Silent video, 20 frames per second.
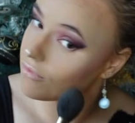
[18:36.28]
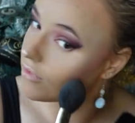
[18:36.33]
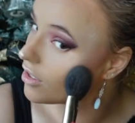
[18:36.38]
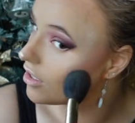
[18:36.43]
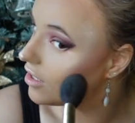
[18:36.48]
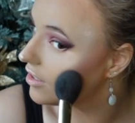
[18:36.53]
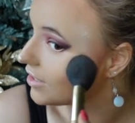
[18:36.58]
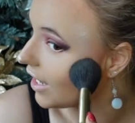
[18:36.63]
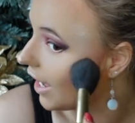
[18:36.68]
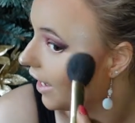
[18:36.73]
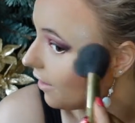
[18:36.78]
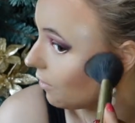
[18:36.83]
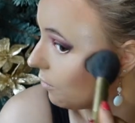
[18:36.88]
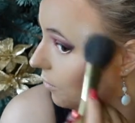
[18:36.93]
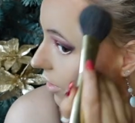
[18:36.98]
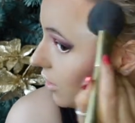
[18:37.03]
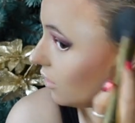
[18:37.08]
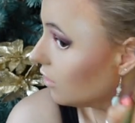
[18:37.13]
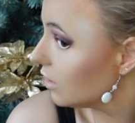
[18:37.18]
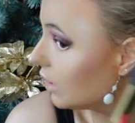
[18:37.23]
Because I don't
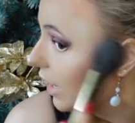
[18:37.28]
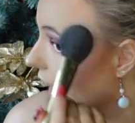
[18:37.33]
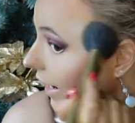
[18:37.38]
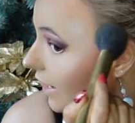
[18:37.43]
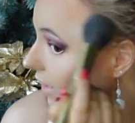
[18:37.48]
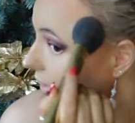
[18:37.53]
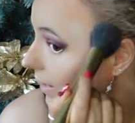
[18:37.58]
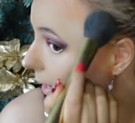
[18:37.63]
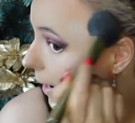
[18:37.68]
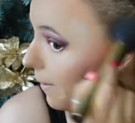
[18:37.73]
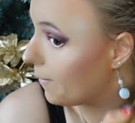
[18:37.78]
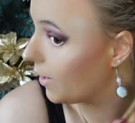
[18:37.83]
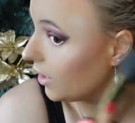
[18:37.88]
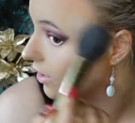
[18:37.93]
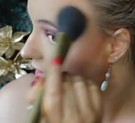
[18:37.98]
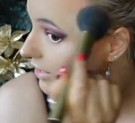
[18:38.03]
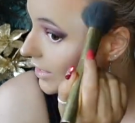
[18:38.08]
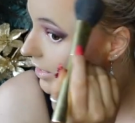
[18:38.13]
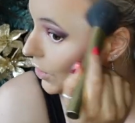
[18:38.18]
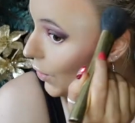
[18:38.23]
want to look like a
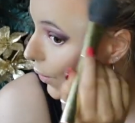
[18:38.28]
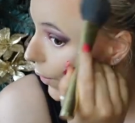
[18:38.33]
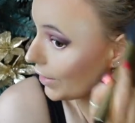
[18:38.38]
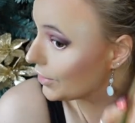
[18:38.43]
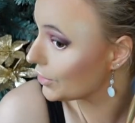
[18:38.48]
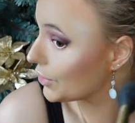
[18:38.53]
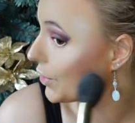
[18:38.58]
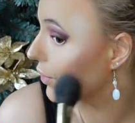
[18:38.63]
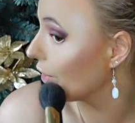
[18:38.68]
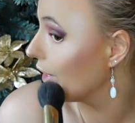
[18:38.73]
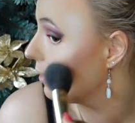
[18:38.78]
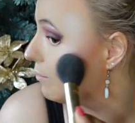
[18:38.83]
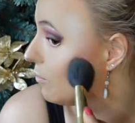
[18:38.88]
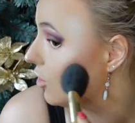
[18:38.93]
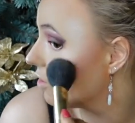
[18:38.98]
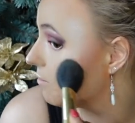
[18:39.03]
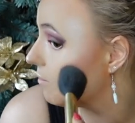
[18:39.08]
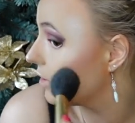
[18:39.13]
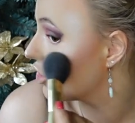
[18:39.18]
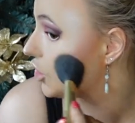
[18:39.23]
Neapolitan ice cream
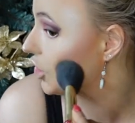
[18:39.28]
on my